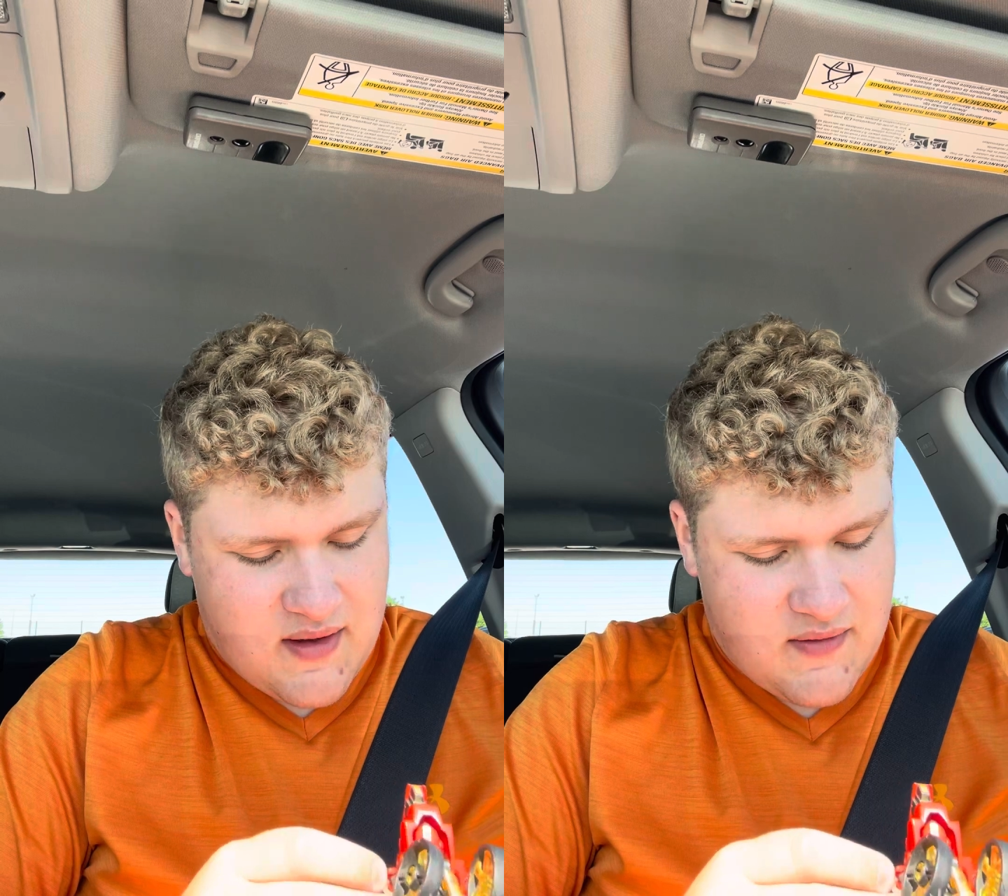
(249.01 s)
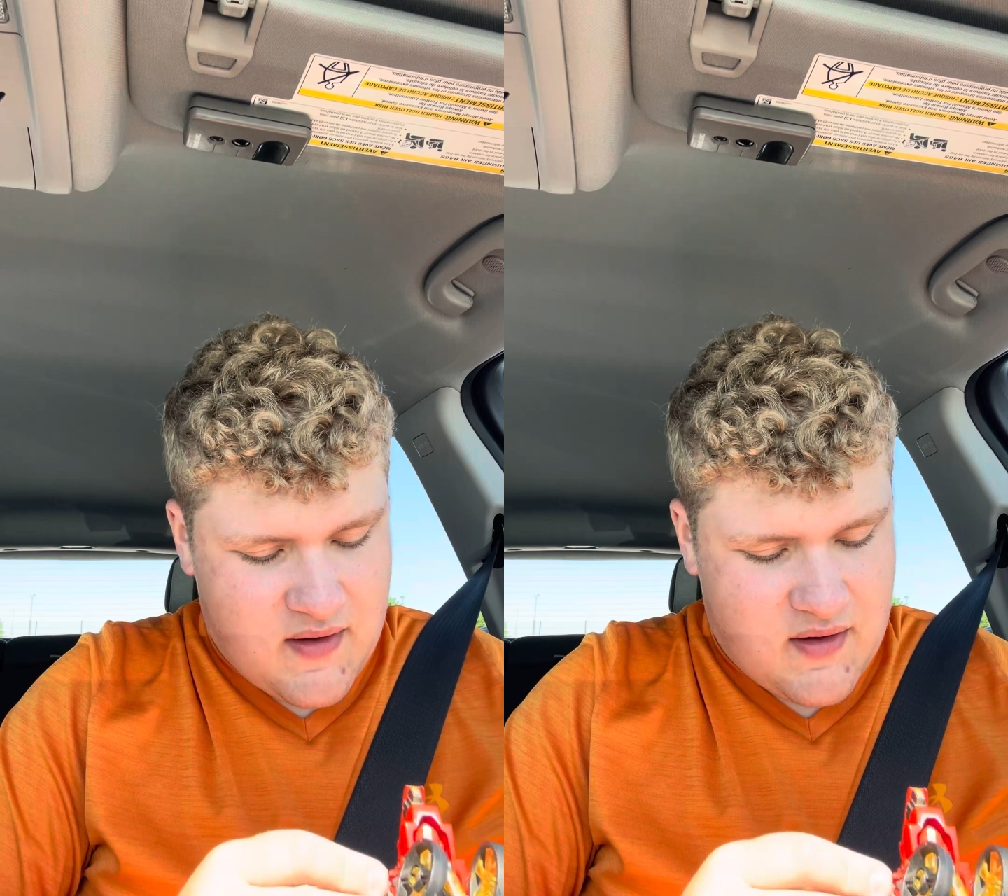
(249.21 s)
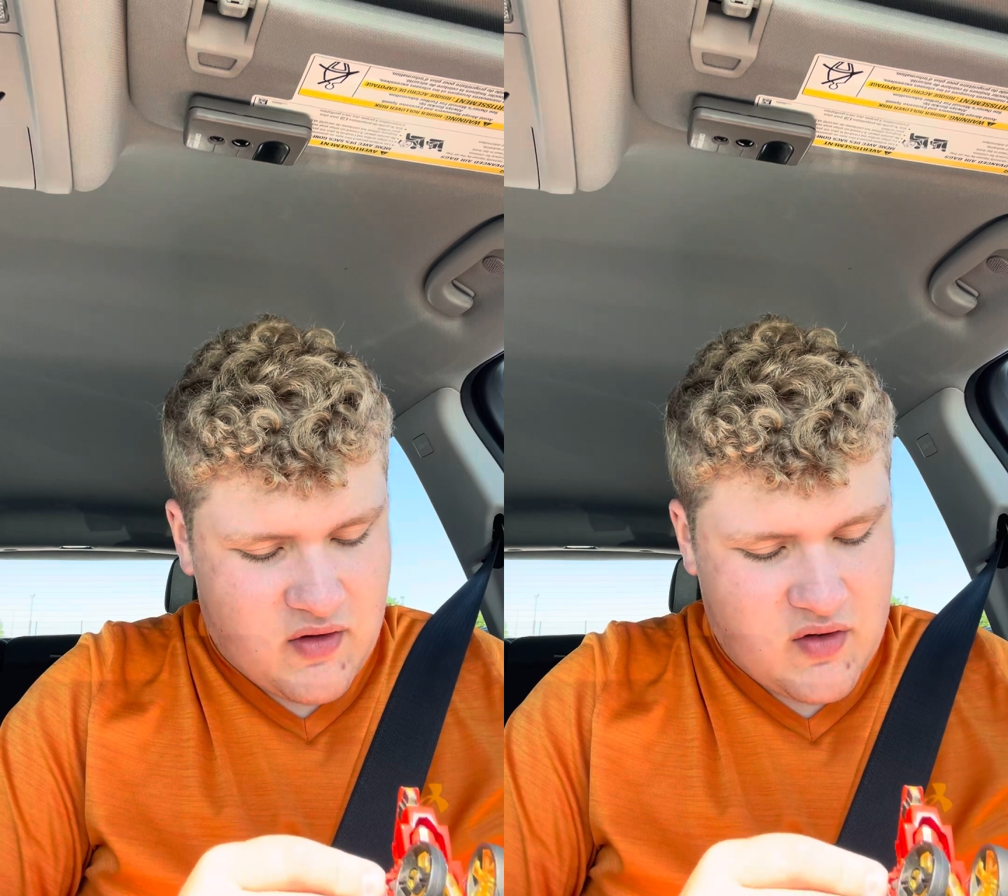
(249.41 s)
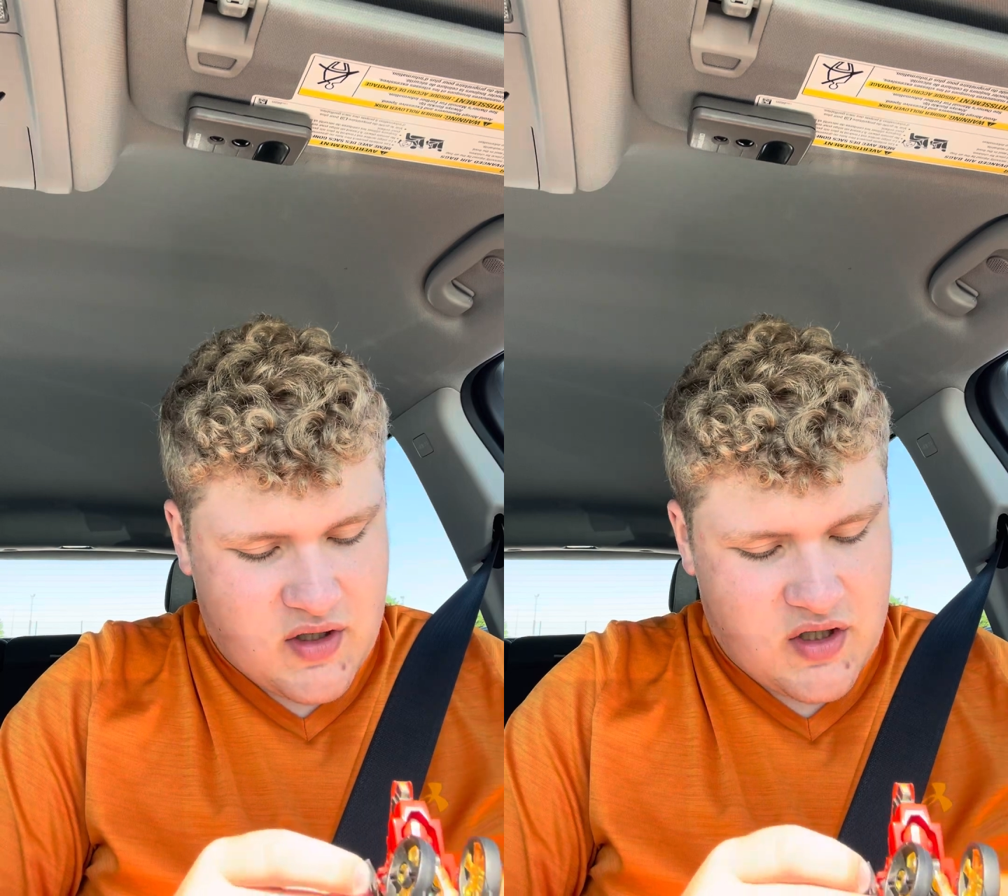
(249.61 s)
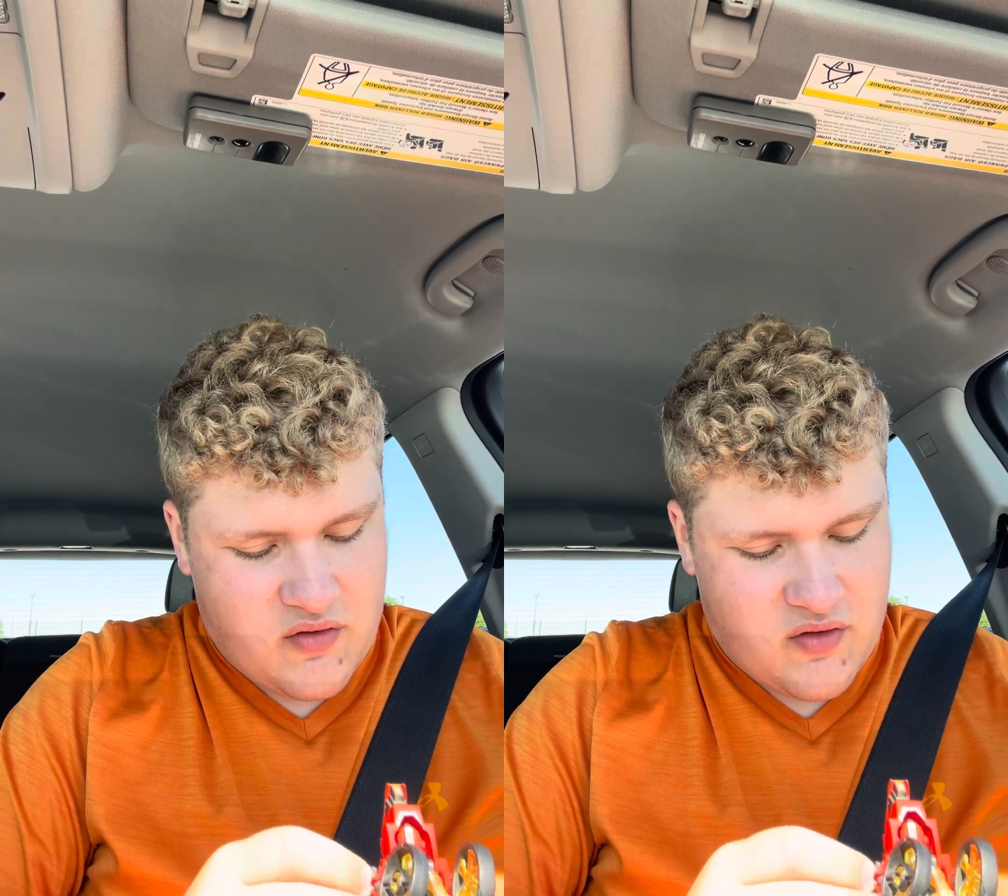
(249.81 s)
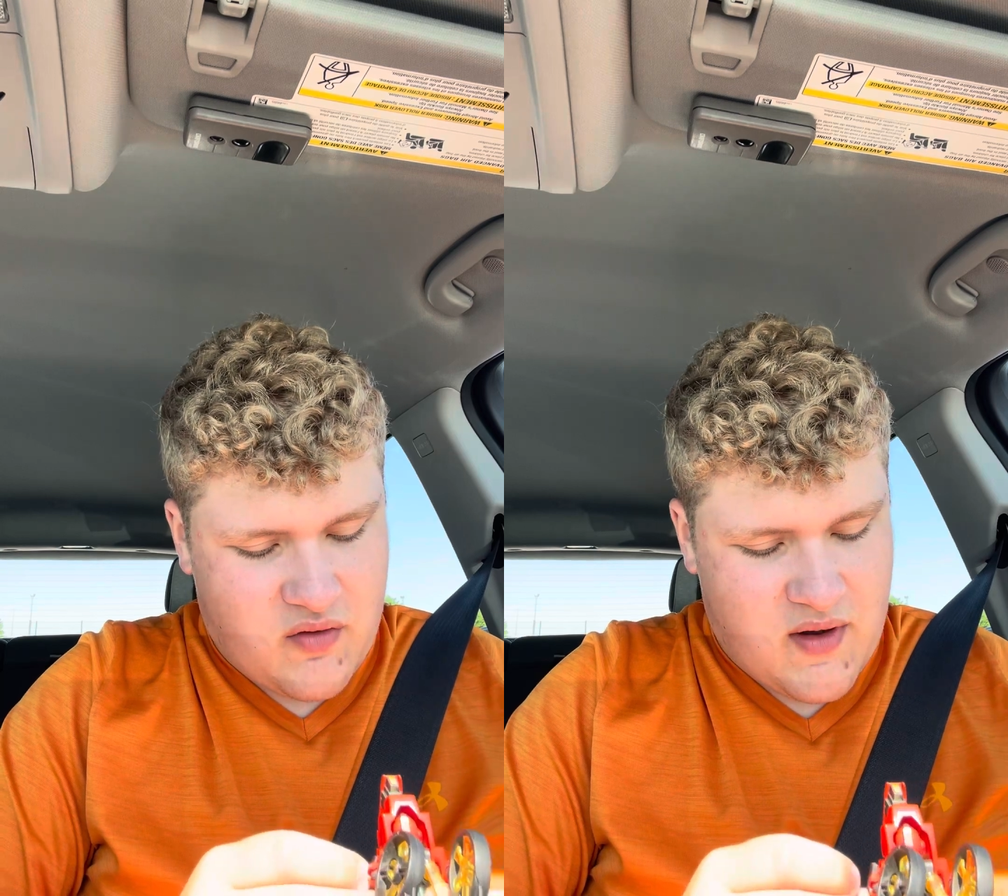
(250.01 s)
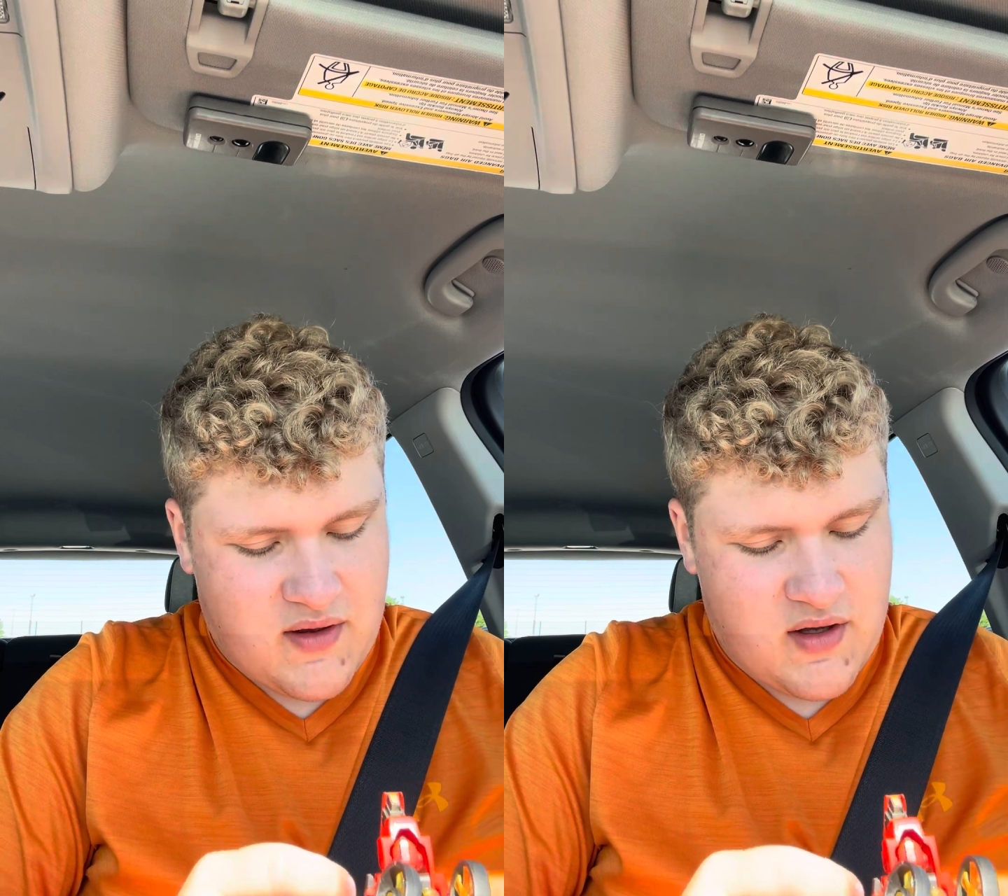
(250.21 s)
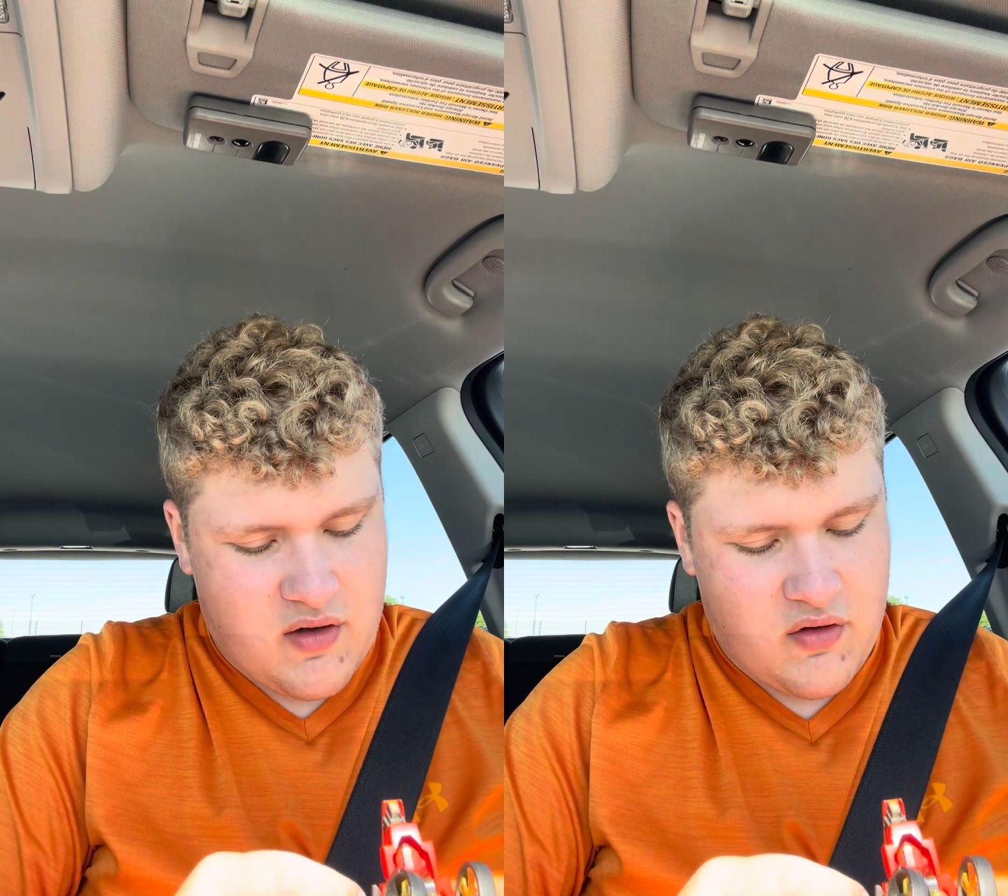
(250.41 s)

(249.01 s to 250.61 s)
and the instructions request that you